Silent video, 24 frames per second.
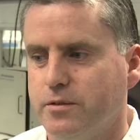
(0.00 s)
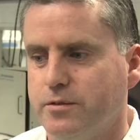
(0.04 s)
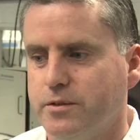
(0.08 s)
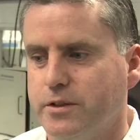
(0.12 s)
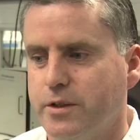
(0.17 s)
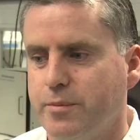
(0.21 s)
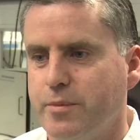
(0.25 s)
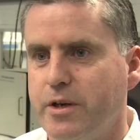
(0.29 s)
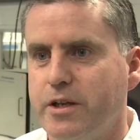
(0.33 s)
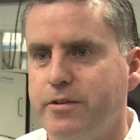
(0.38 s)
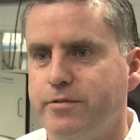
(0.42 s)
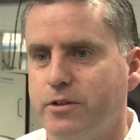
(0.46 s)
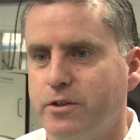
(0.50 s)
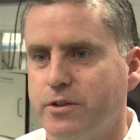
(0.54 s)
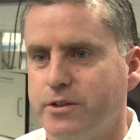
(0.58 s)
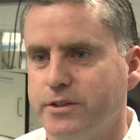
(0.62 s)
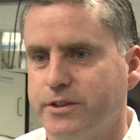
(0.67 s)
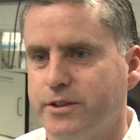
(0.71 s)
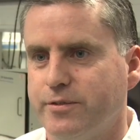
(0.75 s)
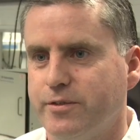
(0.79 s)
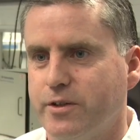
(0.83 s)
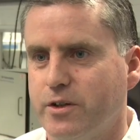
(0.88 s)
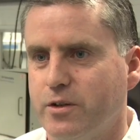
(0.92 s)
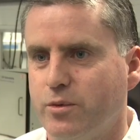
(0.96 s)
The main
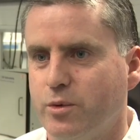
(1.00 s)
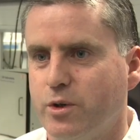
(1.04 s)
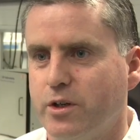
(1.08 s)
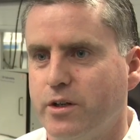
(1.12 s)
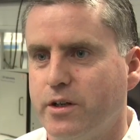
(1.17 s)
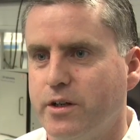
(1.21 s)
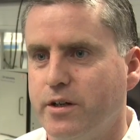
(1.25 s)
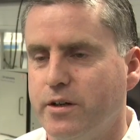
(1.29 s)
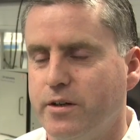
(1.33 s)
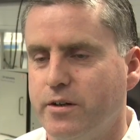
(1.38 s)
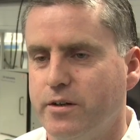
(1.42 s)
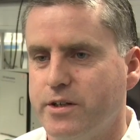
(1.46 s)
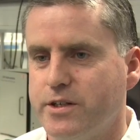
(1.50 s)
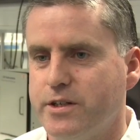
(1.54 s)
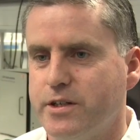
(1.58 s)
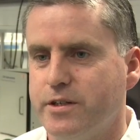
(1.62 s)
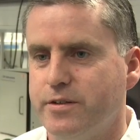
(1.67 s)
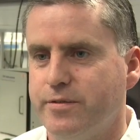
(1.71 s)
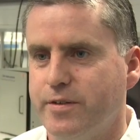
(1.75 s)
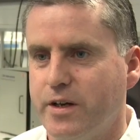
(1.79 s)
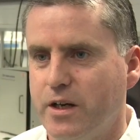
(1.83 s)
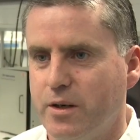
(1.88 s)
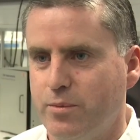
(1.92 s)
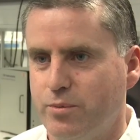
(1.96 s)
focus of our work here is to
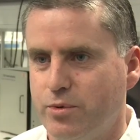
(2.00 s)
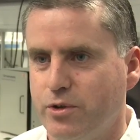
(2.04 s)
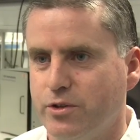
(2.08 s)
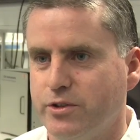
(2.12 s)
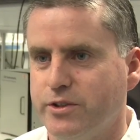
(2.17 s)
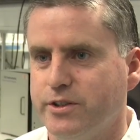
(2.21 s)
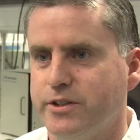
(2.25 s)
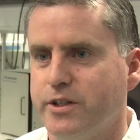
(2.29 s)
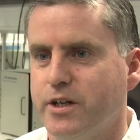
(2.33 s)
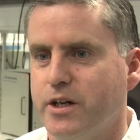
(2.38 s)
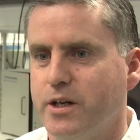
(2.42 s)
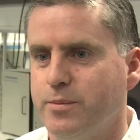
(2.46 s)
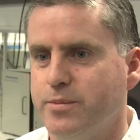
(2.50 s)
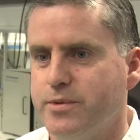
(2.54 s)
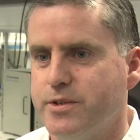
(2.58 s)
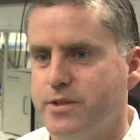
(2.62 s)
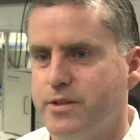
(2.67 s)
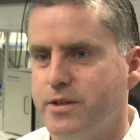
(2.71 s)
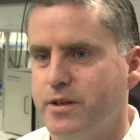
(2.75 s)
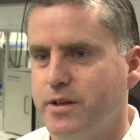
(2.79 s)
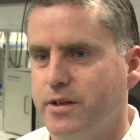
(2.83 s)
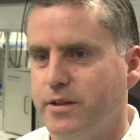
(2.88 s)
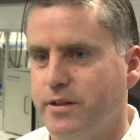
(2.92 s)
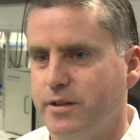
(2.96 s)
develop
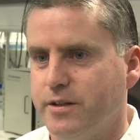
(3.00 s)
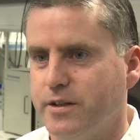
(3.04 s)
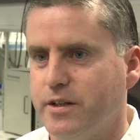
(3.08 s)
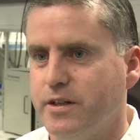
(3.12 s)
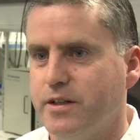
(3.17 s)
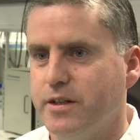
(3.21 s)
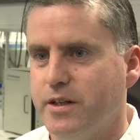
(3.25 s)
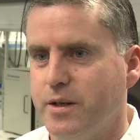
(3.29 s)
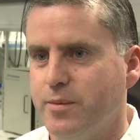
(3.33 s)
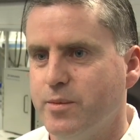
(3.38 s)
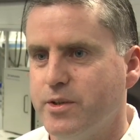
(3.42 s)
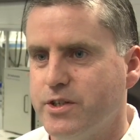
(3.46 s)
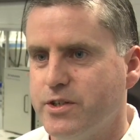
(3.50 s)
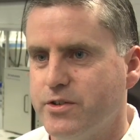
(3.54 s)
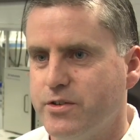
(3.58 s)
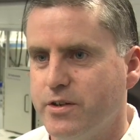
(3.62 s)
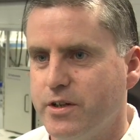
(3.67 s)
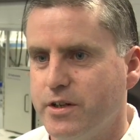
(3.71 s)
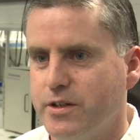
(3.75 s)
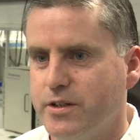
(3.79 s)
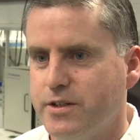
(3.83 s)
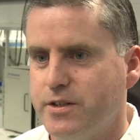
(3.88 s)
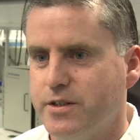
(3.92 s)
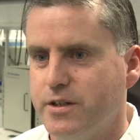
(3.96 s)
prototypes that can
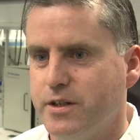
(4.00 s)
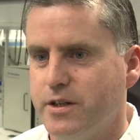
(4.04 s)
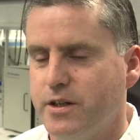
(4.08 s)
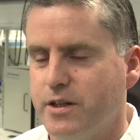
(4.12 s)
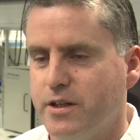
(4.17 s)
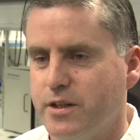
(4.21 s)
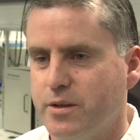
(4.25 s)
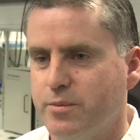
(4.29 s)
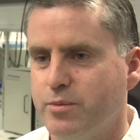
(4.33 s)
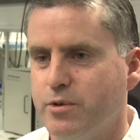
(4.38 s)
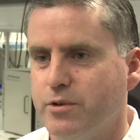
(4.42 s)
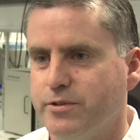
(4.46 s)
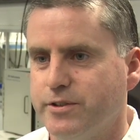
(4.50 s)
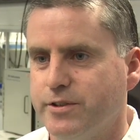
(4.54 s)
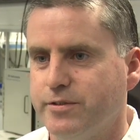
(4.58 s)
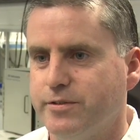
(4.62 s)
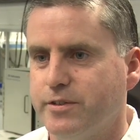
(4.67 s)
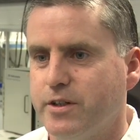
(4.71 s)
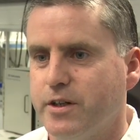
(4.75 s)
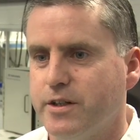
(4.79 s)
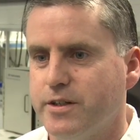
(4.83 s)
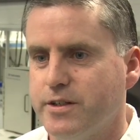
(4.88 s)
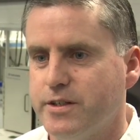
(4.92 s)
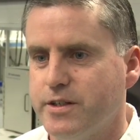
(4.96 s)
demonstrate the proofs
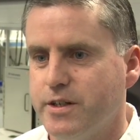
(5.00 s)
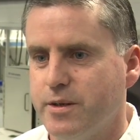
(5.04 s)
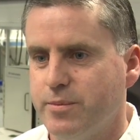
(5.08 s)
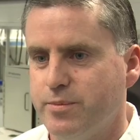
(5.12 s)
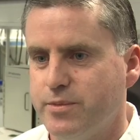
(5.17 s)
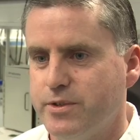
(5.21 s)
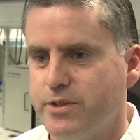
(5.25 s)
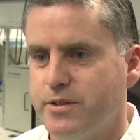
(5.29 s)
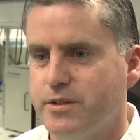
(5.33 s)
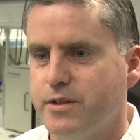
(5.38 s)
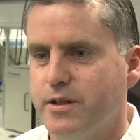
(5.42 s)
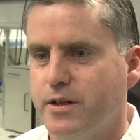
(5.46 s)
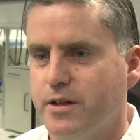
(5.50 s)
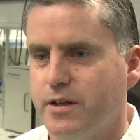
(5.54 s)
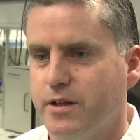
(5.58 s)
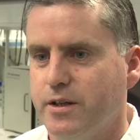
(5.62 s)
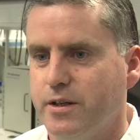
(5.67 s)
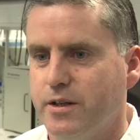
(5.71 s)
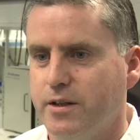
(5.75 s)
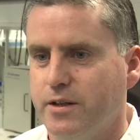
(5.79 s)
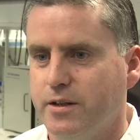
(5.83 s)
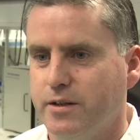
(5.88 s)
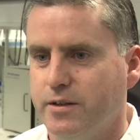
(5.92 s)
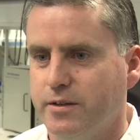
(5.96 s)
of concept,
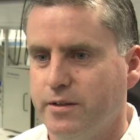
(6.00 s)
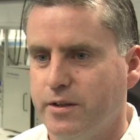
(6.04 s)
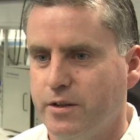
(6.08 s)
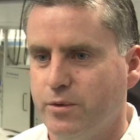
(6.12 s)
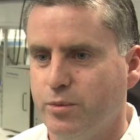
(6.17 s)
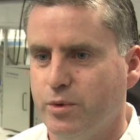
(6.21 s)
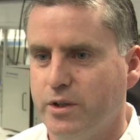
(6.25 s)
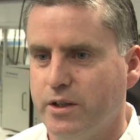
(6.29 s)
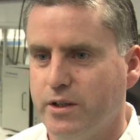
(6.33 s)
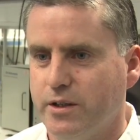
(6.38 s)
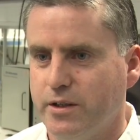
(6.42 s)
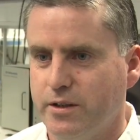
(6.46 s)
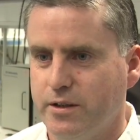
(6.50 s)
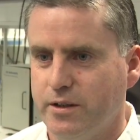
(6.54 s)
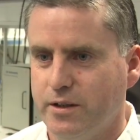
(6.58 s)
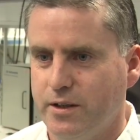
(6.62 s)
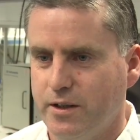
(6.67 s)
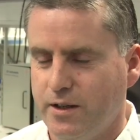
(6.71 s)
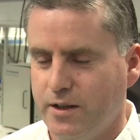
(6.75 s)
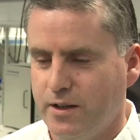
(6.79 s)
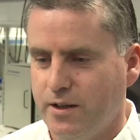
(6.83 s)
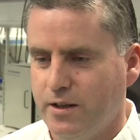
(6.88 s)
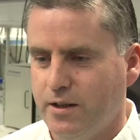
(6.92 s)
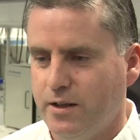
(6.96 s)
that we can
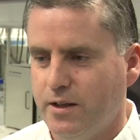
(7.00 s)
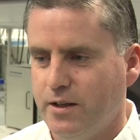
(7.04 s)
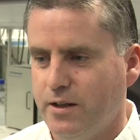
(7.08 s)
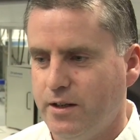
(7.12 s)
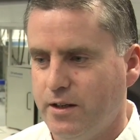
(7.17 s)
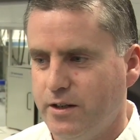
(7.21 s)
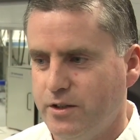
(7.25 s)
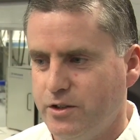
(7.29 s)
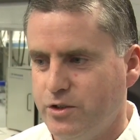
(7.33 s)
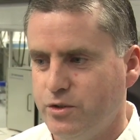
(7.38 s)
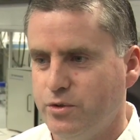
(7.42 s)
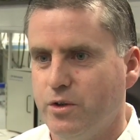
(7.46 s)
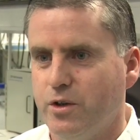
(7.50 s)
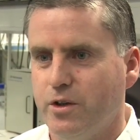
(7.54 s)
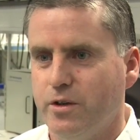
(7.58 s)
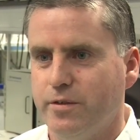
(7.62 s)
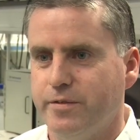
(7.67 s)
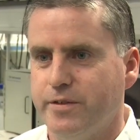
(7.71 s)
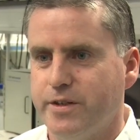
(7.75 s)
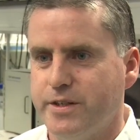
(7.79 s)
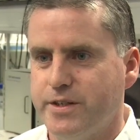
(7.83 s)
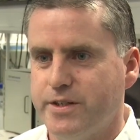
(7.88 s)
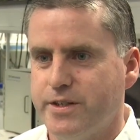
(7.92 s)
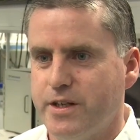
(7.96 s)
do all
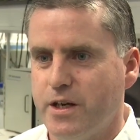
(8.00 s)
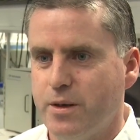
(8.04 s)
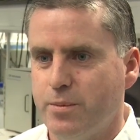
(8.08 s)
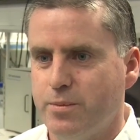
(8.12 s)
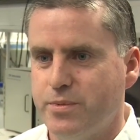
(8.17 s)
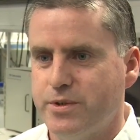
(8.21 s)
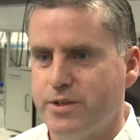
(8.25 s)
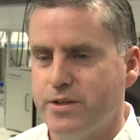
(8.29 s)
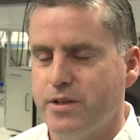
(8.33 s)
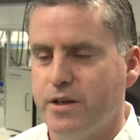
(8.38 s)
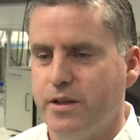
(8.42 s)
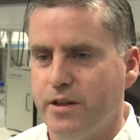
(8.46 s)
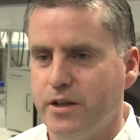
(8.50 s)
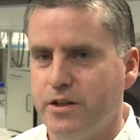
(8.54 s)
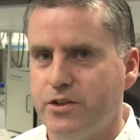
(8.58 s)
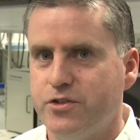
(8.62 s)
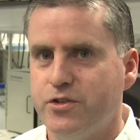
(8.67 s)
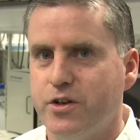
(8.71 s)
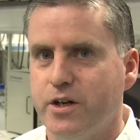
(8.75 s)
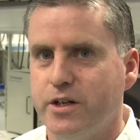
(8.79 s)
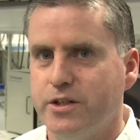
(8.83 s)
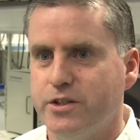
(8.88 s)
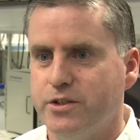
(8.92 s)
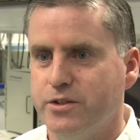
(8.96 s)
of the steps and then
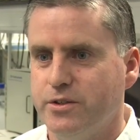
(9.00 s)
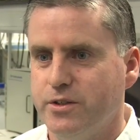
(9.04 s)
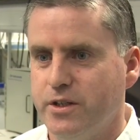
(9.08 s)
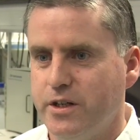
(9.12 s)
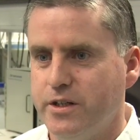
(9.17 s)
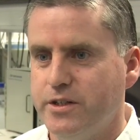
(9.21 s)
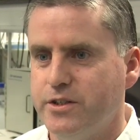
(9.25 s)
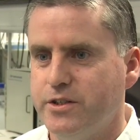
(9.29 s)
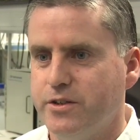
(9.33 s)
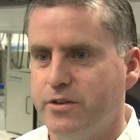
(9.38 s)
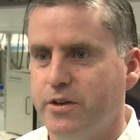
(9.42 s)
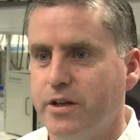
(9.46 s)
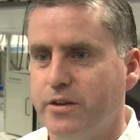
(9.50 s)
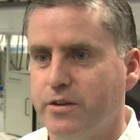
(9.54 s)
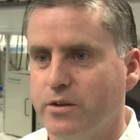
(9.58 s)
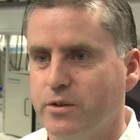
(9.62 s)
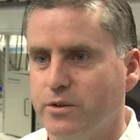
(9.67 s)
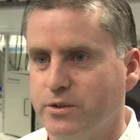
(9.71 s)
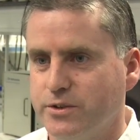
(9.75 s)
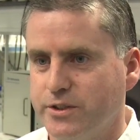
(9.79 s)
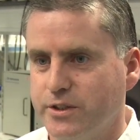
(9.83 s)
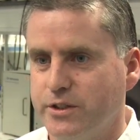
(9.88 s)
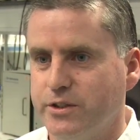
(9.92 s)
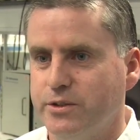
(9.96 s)
try to integrate
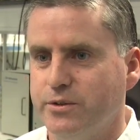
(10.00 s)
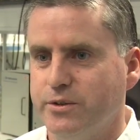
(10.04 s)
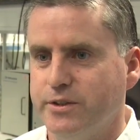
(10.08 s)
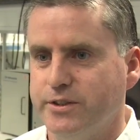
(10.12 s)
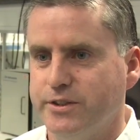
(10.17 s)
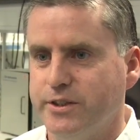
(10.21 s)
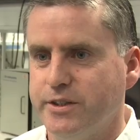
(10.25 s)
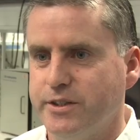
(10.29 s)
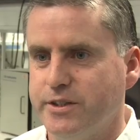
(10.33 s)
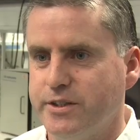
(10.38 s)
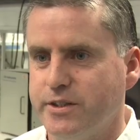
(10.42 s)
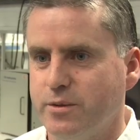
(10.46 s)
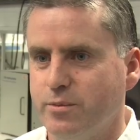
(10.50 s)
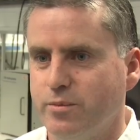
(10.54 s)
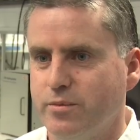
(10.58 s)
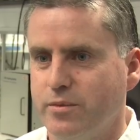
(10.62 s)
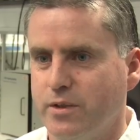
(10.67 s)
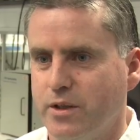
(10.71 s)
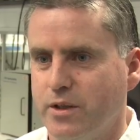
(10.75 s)
those into a system.